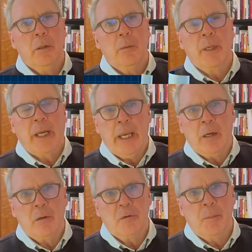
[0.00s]

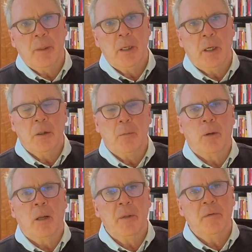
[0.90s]
mechanicals have been done. Your
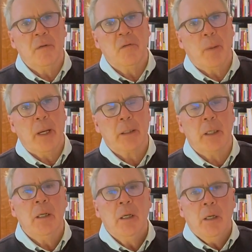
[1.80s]
plumbing's
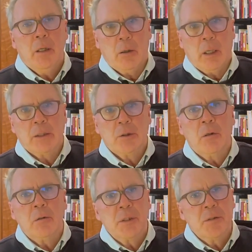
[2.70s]
inspected, your
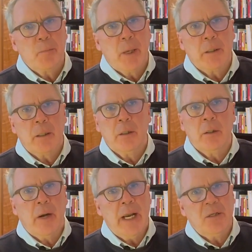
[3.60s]
electrical's inspected, and
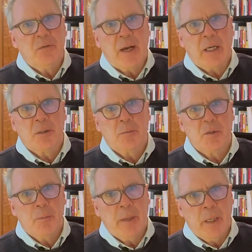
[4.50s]
your
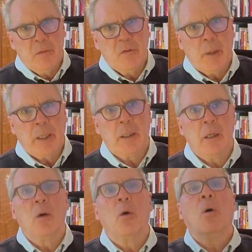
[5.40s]
HVAC's been inspected.
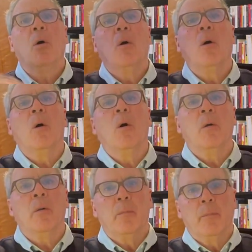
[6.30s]
And
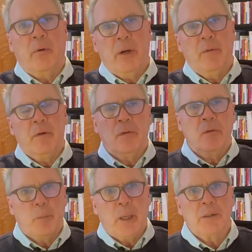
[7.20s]
all the previous
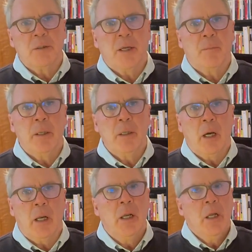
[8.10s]
inspections have been
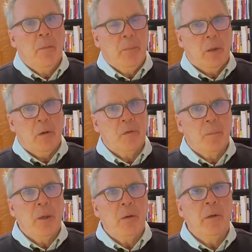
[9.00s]
done because the
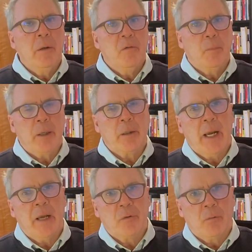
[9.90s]
building inspector
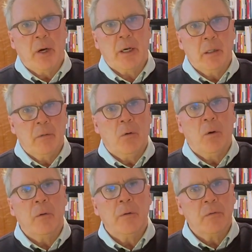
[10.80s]
has a record of
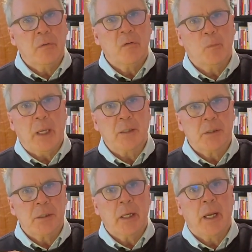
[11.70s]
all those
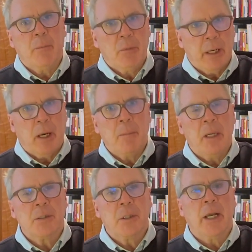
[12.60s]
inspections. And they, like I
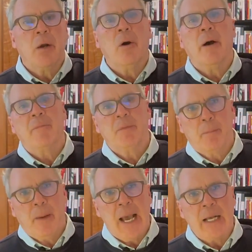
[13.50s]
mentioned, they all have to
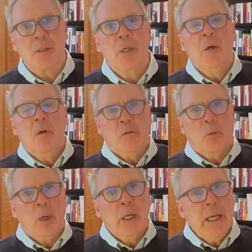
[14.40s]
pass. So
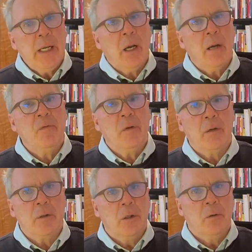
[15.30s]
when he comes
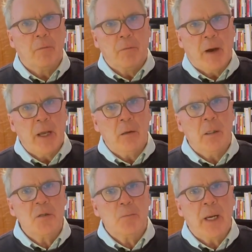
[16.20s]
there to do the final
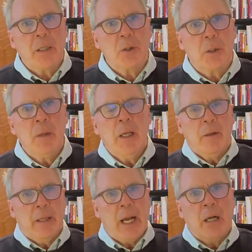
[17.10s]
inspection,
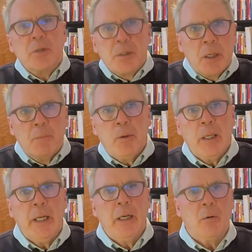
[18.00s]
the house is
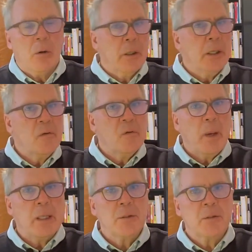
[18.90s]
completed, all the
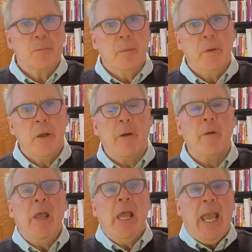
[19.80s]
inspections been done,
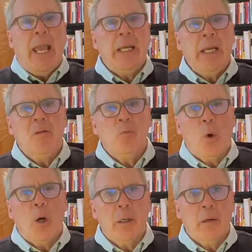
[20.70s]
and he's
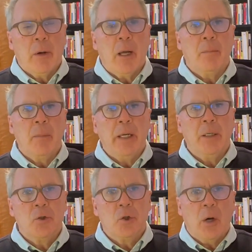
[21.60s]
walking around and
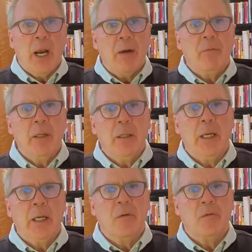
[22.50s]
making sure
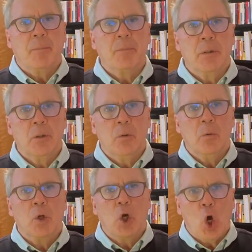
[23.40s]
everything is up
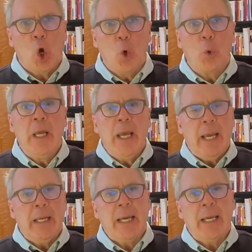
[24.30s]
to code
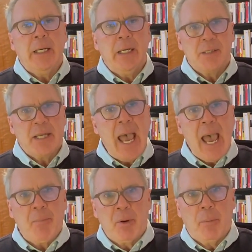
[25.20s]
and that it is
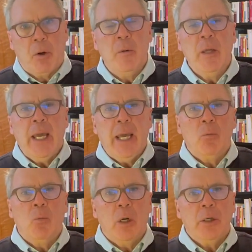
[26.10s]
habitable.
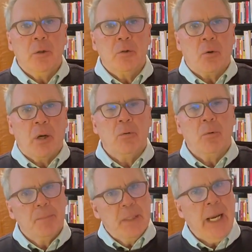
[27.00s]
And what you're trying
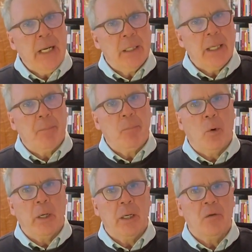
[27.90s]
to obtain at that
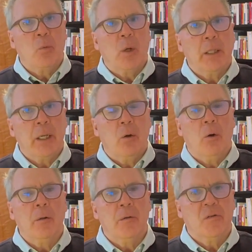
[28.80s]
point is what they
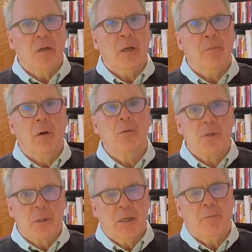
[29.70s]
call the C of O,
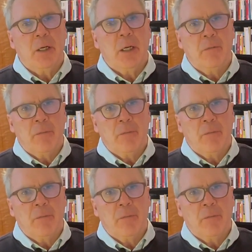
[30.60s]
Certificate of